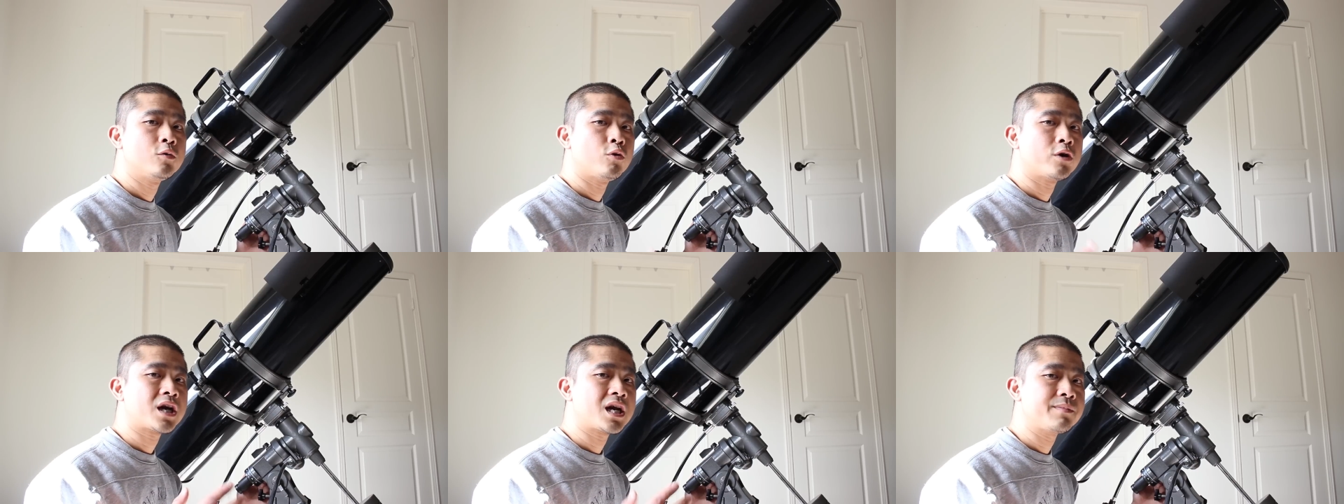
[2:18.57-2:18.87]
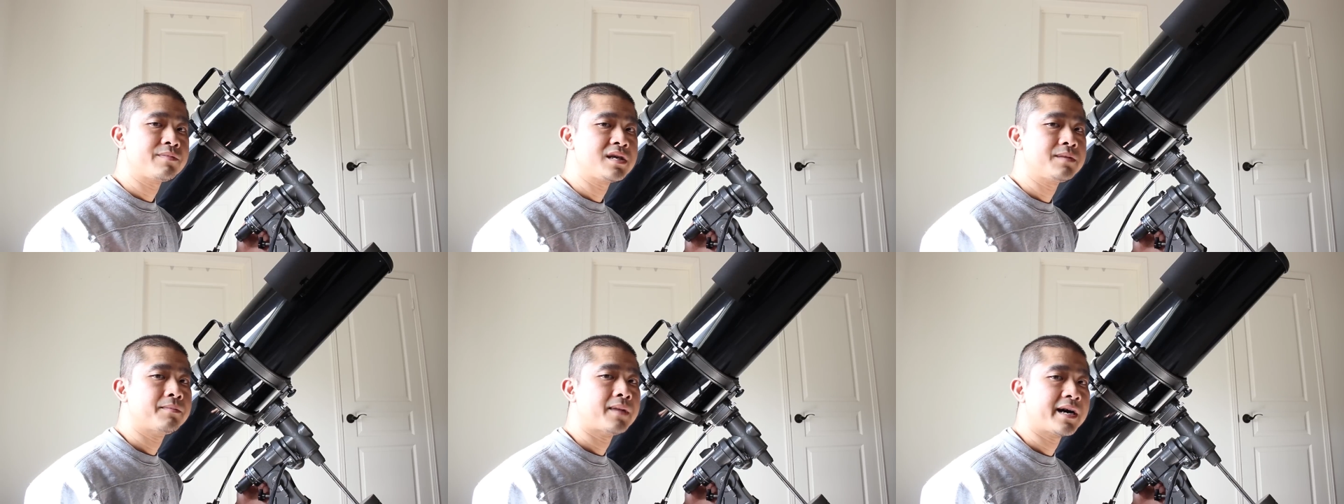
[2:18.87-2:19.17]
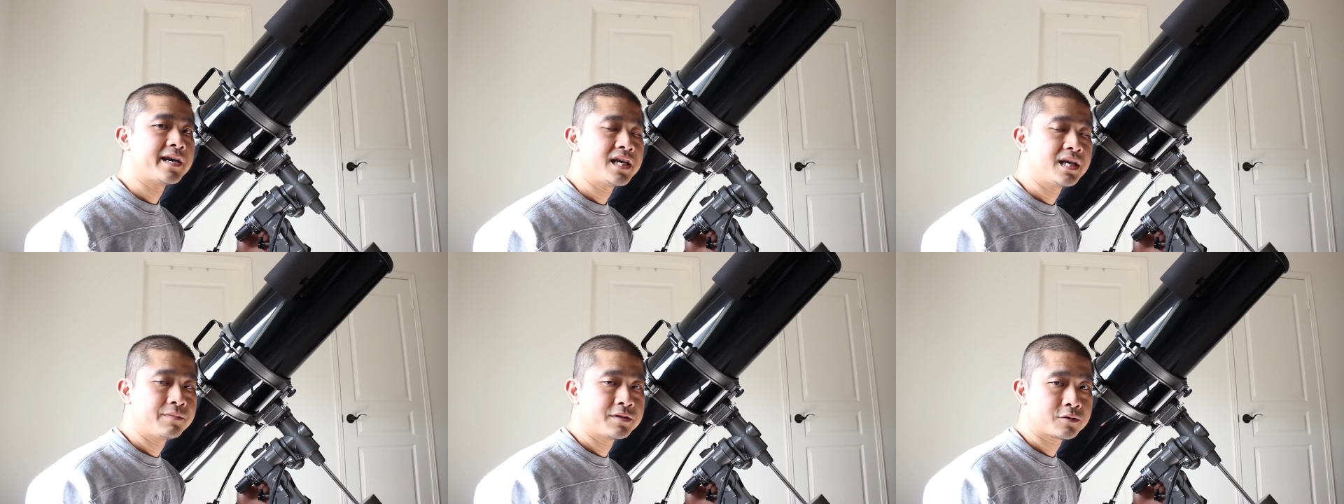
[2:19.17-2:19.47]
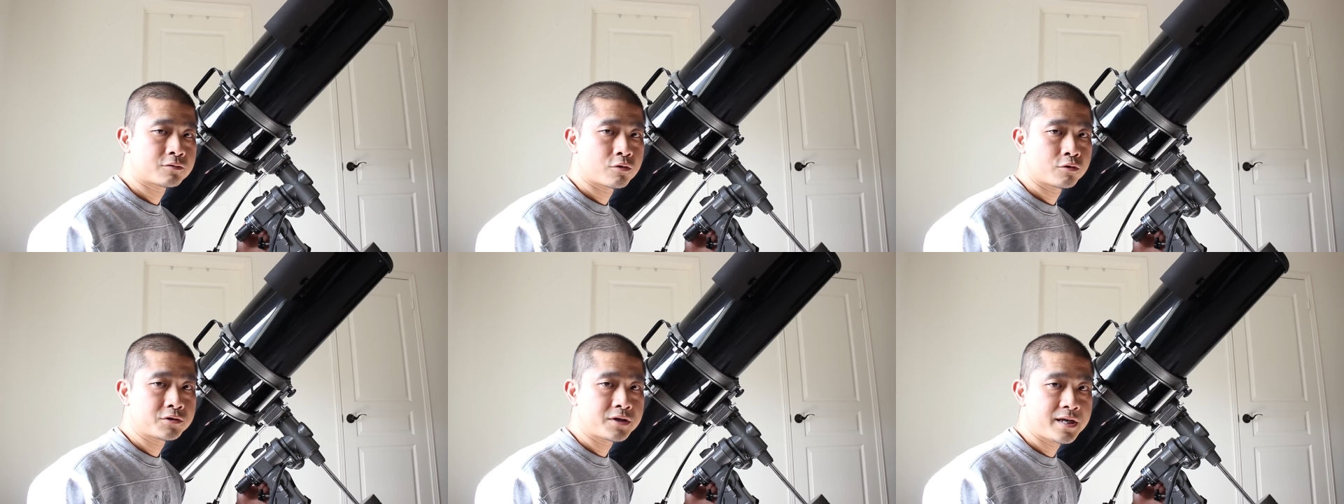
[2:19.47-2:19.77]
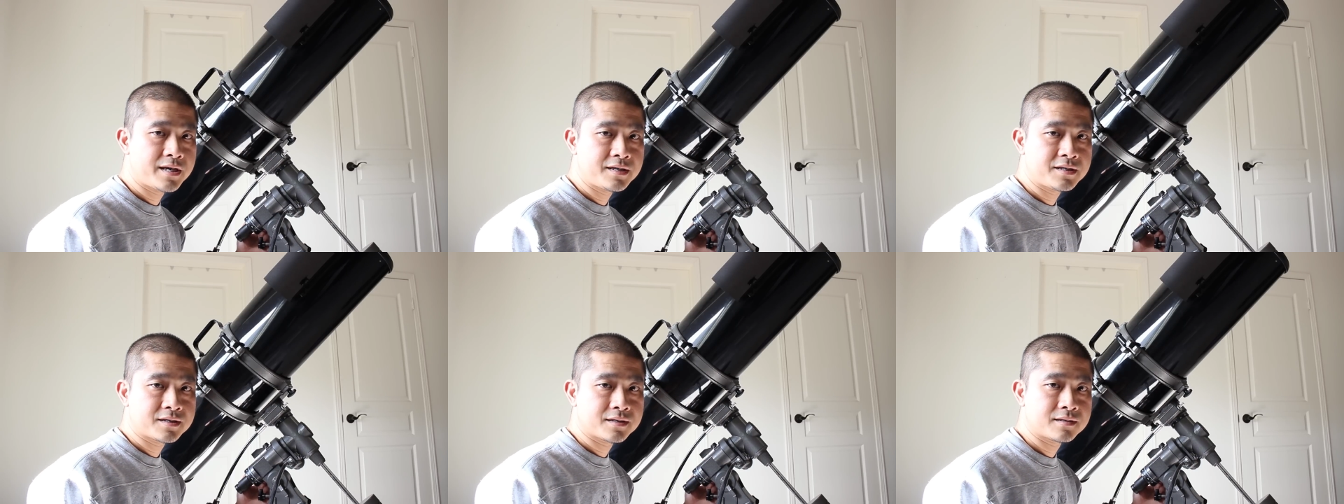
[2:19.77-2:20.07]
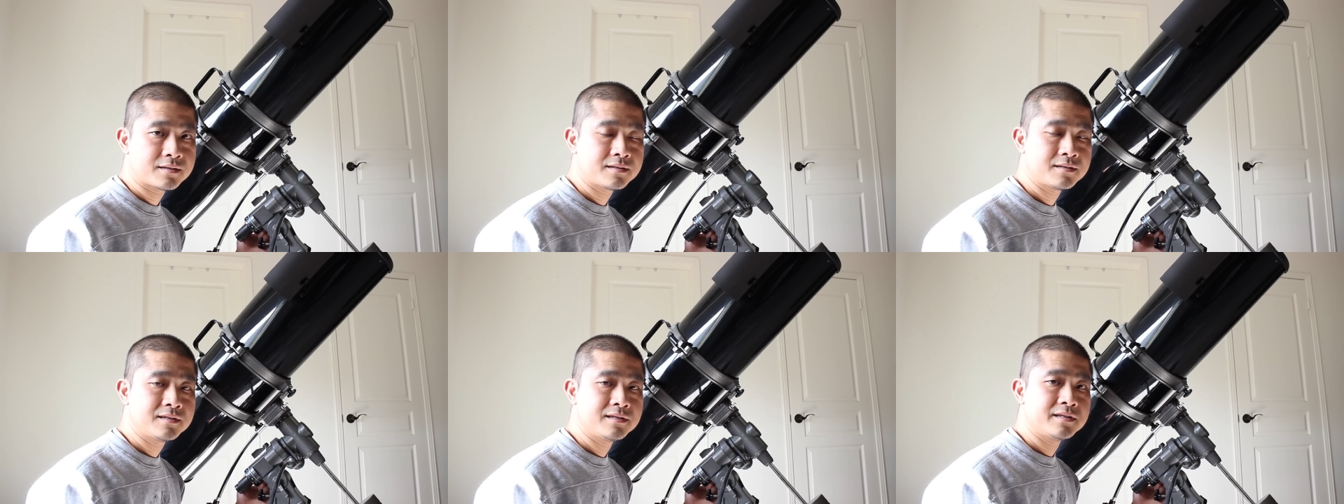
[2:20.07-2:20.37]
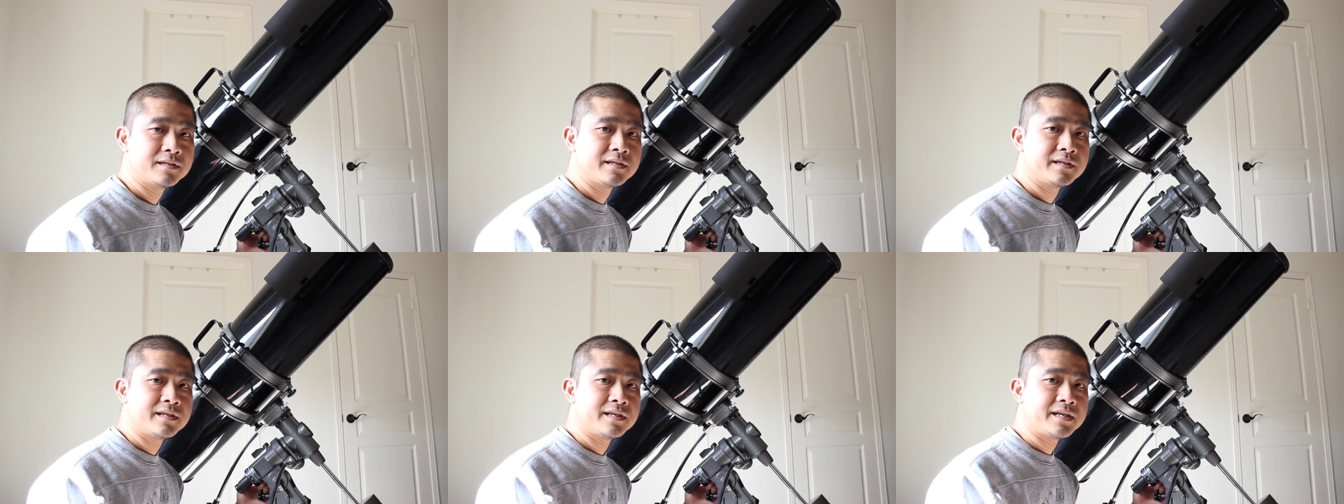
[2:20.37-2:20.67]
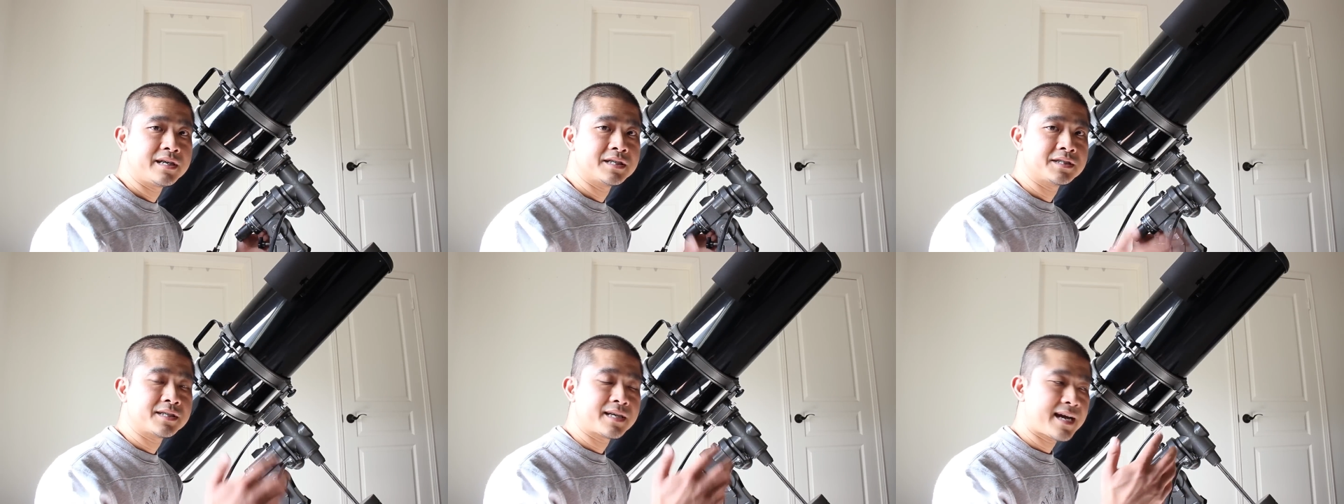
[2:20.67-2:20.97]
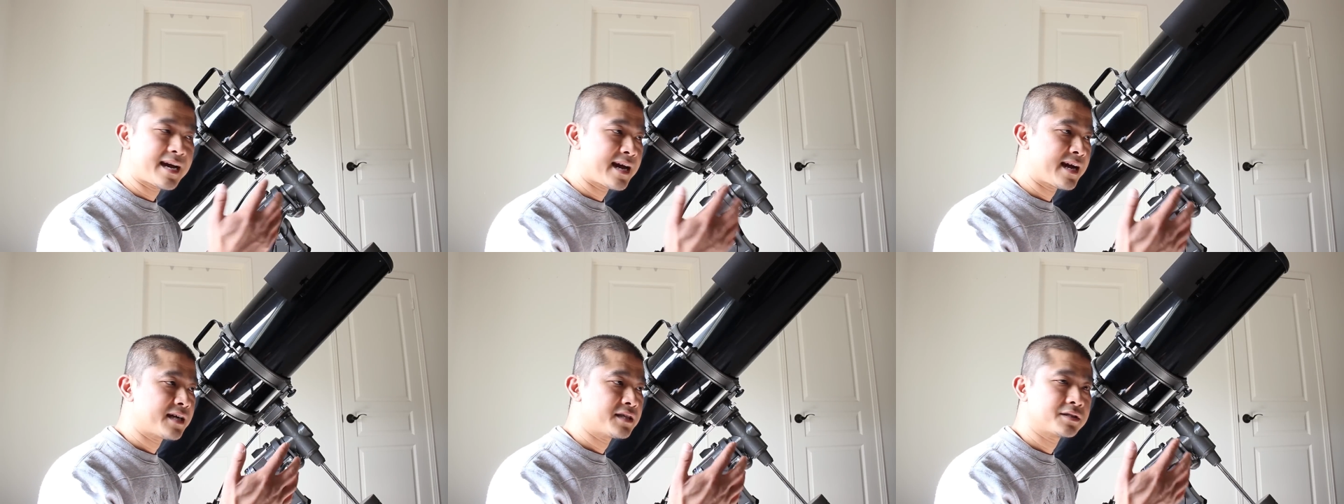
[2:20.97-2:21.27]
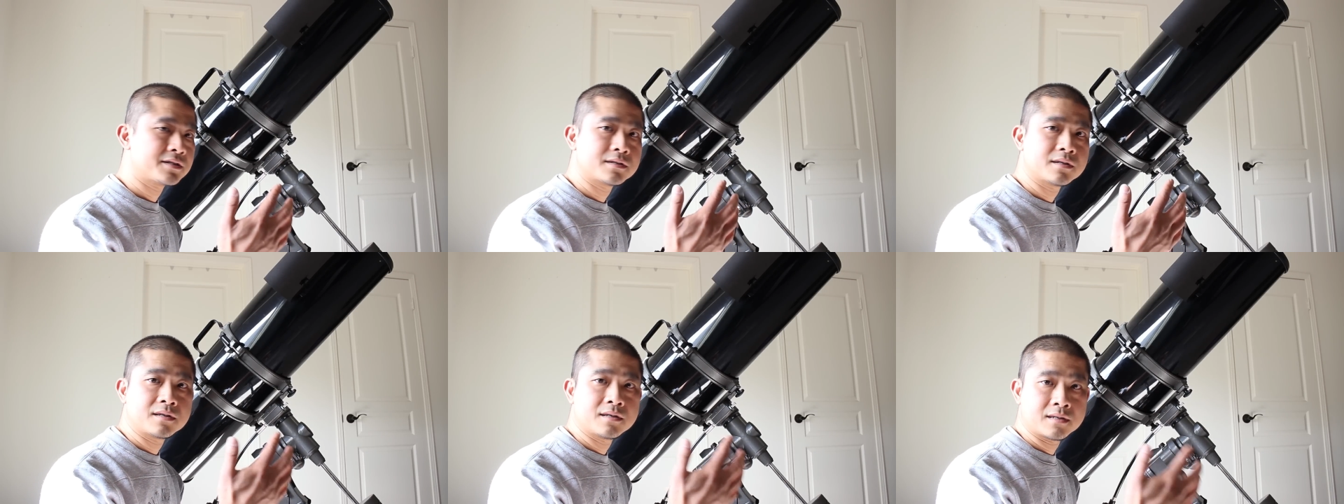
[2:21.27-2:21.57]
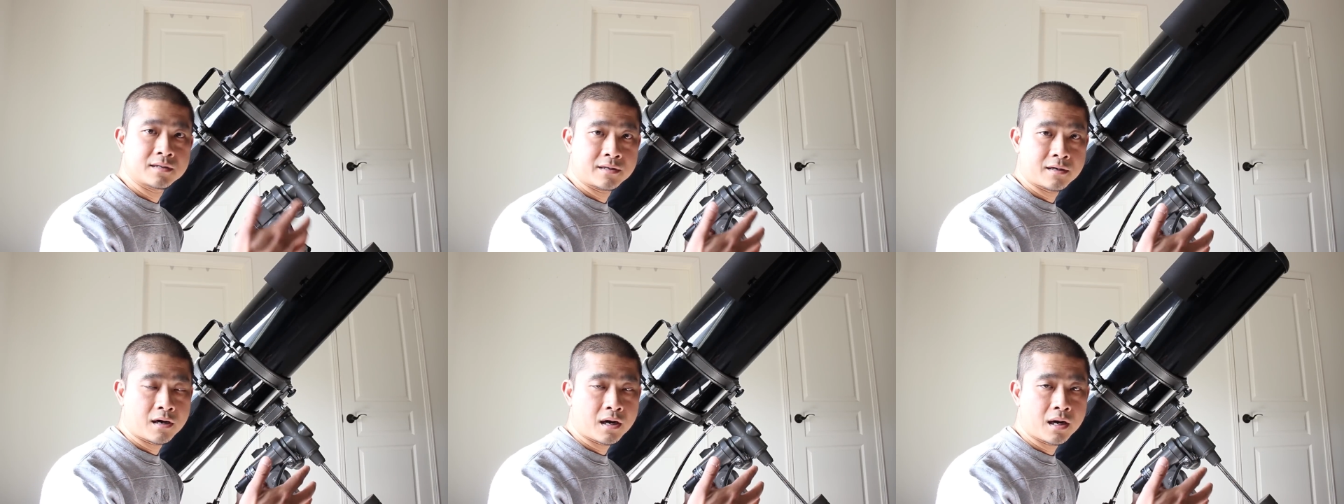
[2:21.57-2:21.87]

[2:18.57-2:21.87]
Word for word: What I mean by image rotation is as an